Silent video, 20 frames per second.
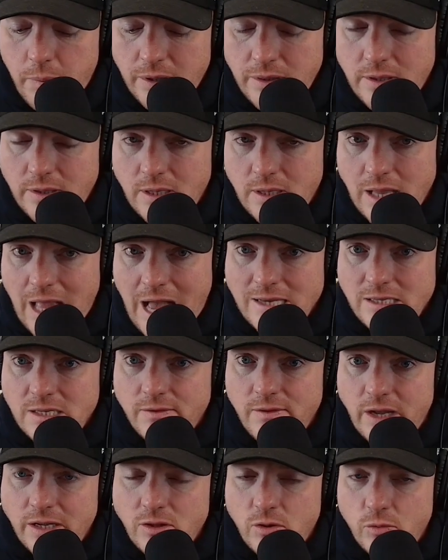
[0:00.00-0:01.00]
but the
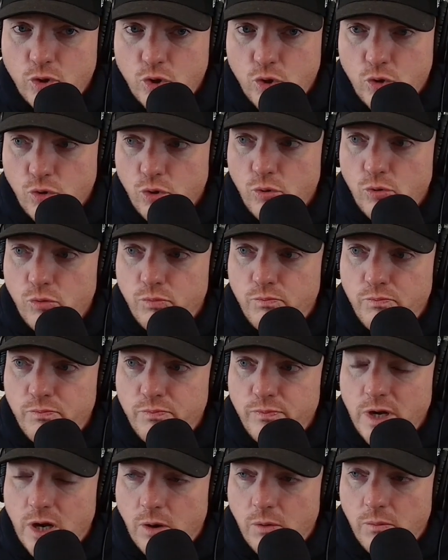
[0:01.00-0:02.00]
last of like the true,
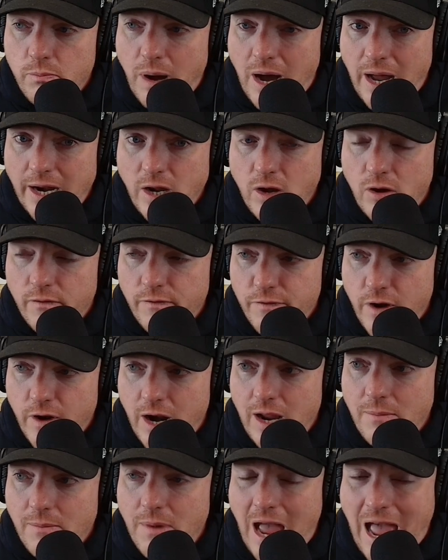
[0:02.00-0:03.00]
you know, body on
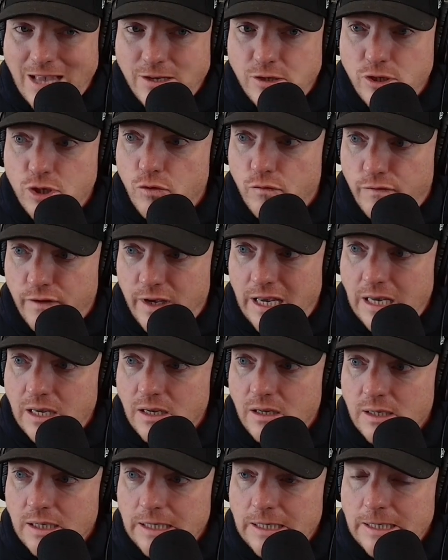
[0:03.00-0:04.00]
frame S U V.
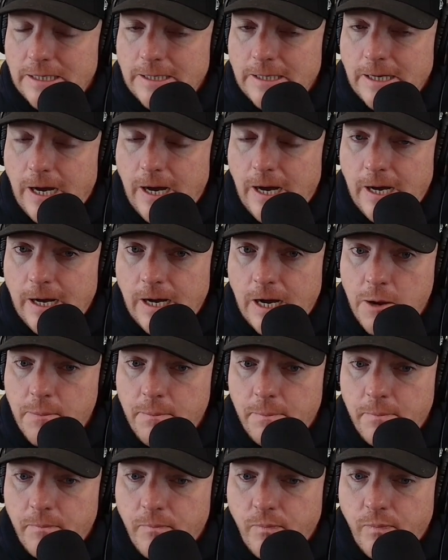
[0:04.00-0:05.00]

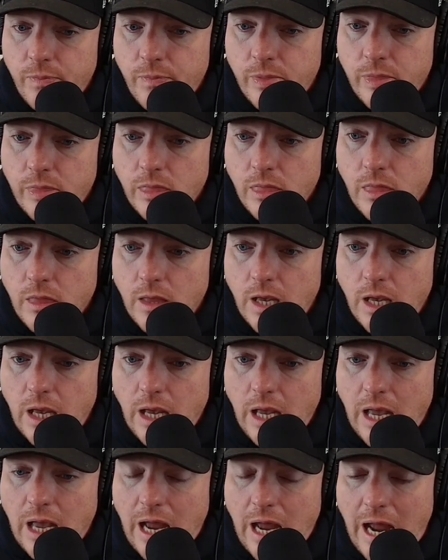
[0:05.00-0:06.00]
Um,
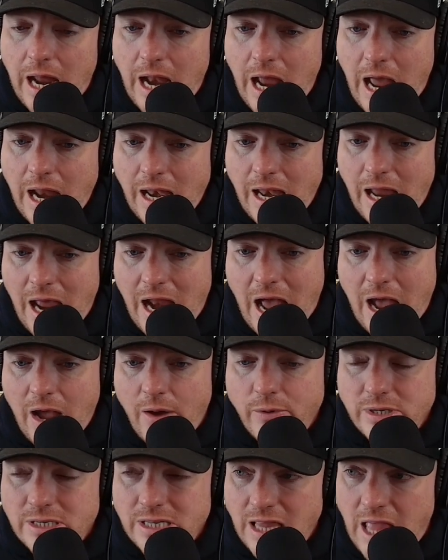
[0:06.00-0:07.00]
and, and, and
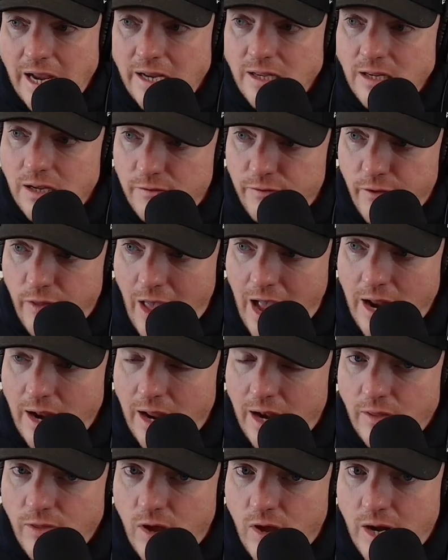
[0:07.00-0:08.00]
I always liked it for that.
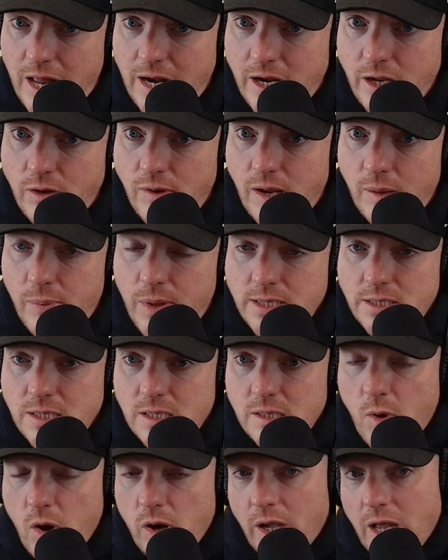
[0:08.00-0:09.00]
And I thought it had a unique
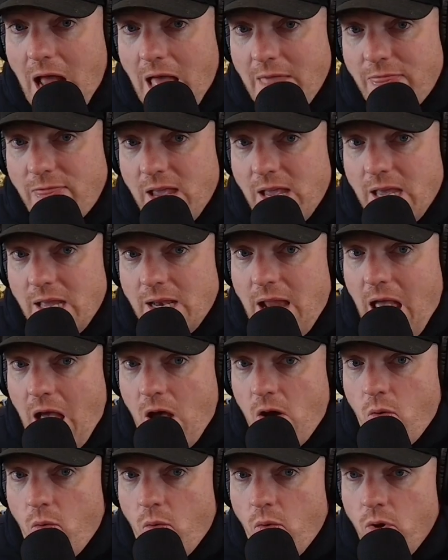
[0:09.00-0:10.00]
place in the market. I think it
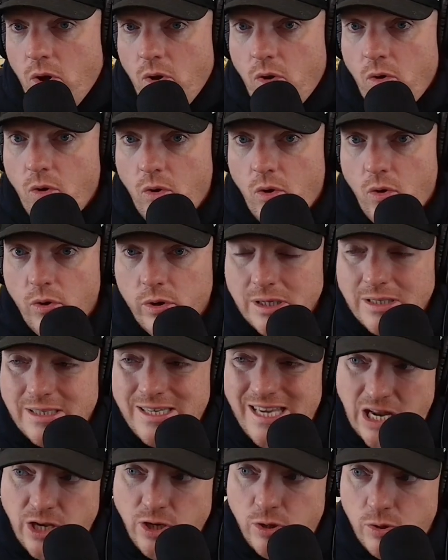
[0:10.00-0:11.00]
now
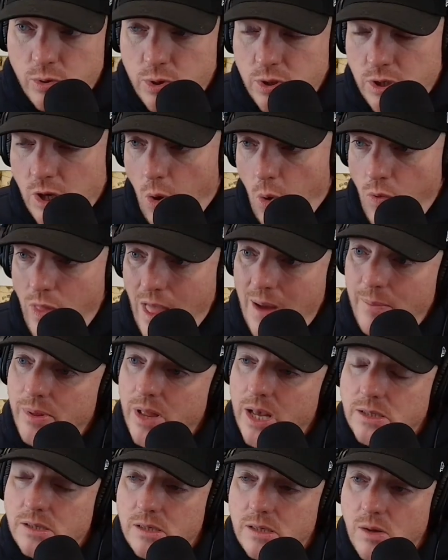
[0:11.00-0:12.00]
continues to hold that
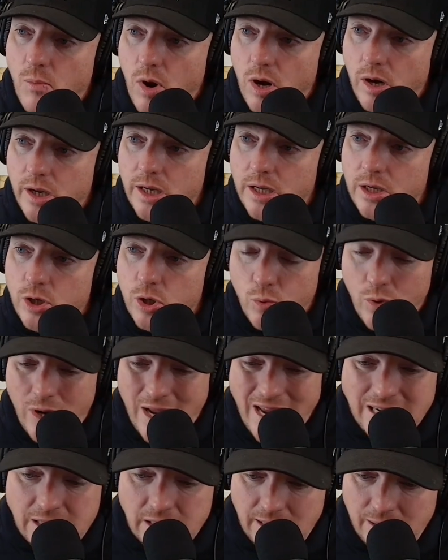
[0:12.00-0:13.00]
place in the market
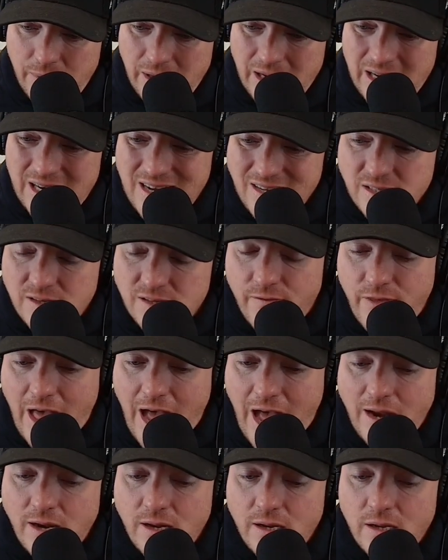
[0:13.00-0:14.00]
uniquely because of
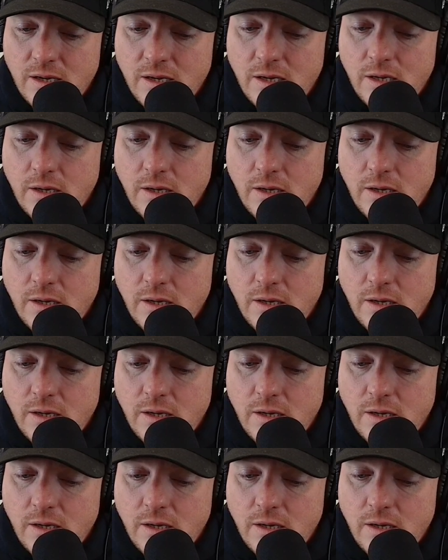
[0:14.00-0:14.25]
that,